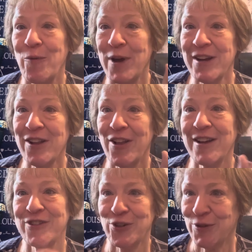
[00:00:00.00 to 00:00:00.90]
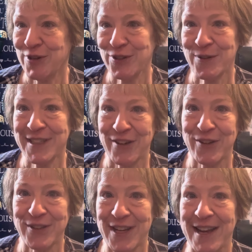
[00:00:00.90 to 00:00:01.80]
1 o'clock Toronto,
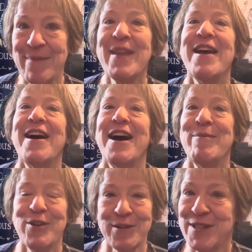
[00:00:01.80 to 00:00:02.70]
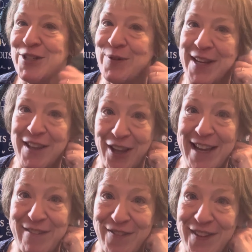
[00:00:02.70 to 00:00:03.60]
Ontario time, I'm going to be doing a
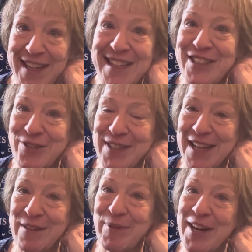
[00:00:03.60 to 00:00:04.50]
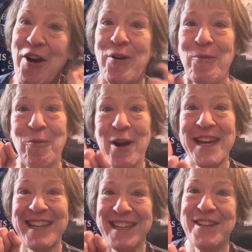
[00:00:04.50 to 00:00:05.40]
live feed to celebrate our
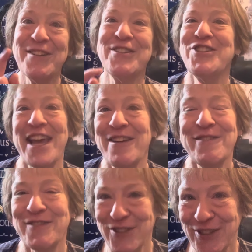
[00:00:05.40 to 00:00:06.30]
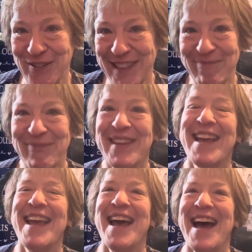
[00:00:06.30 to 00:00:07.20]
1-year channelversary.
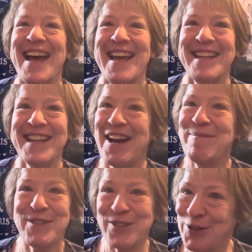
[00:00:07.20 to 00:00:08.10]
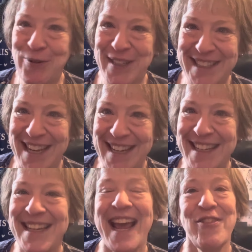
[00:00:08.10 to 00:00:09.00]
And I'm so
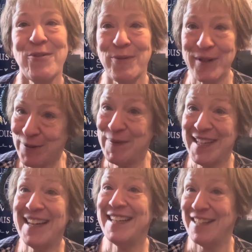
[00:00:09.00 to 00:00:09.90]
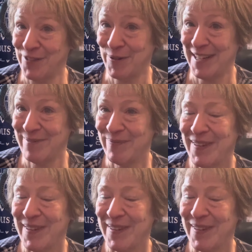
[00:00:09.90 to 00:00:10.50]
excited, and there will be a giveaway.